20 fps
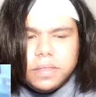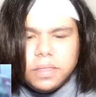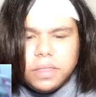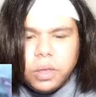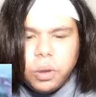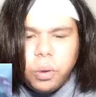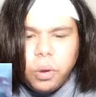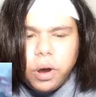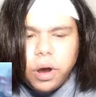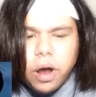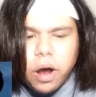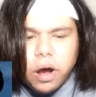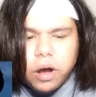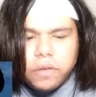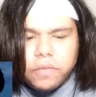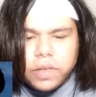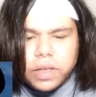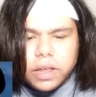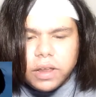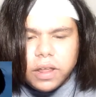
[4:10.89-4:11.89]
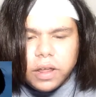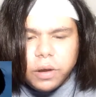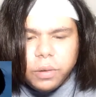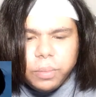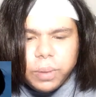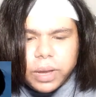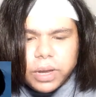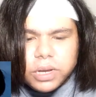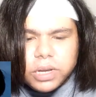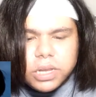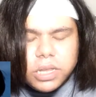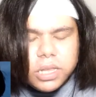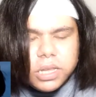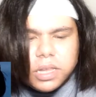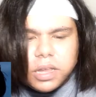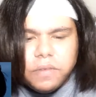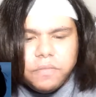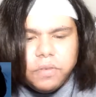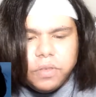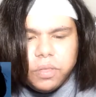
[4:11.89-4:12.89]
the choreography a little bit, just
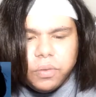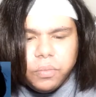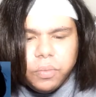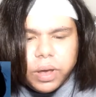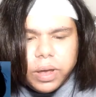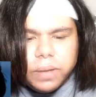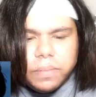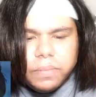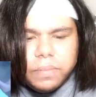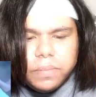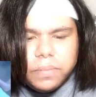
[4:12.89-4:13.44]
except for the whip.